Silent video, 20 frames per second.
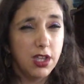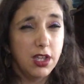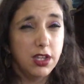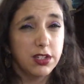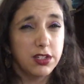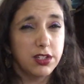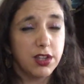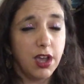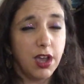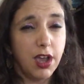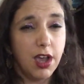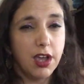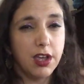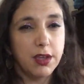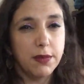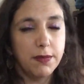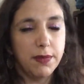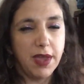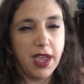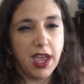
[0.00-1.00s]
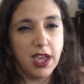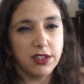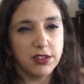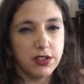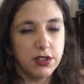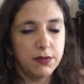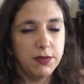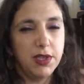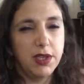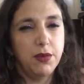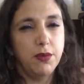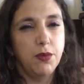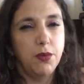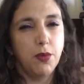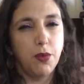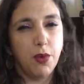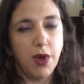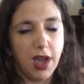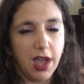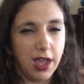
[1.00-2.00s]
talk back to me
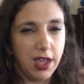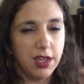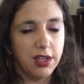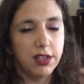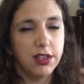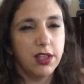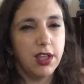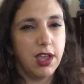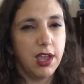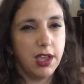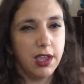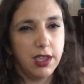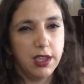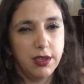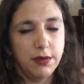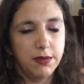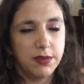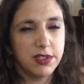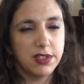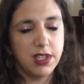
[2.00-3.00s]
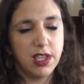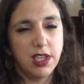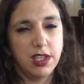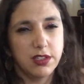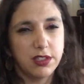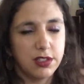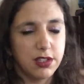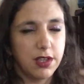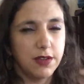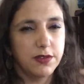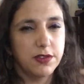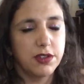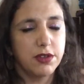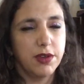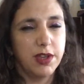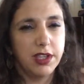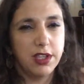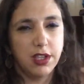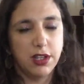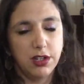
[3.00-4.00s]
while I'm saying stuff so
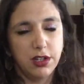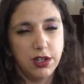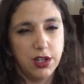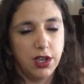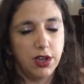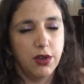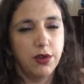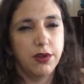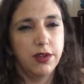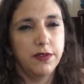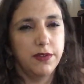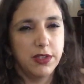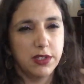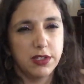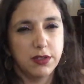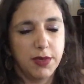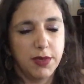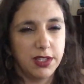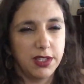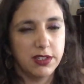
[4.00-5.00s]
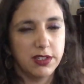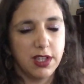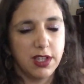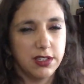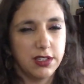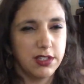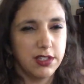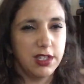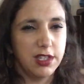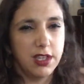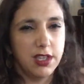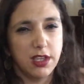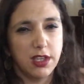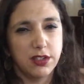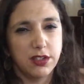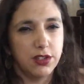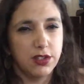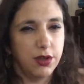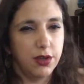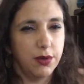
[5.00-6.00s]
I can know if this makes sense. Like
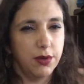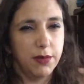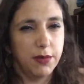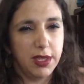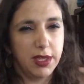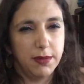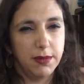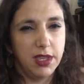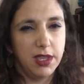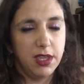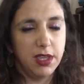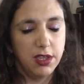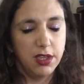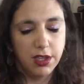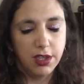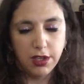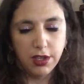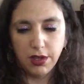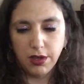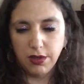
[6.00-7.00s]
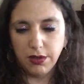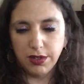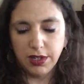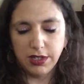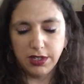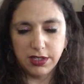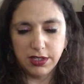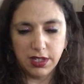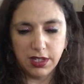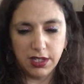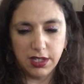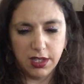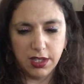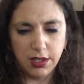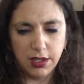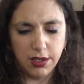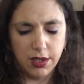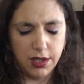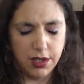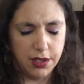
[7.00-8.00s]
yes, no, maybe. Hold on a
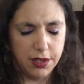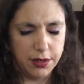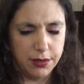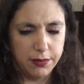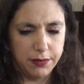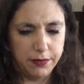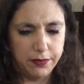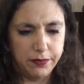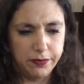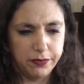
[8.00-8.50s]
second.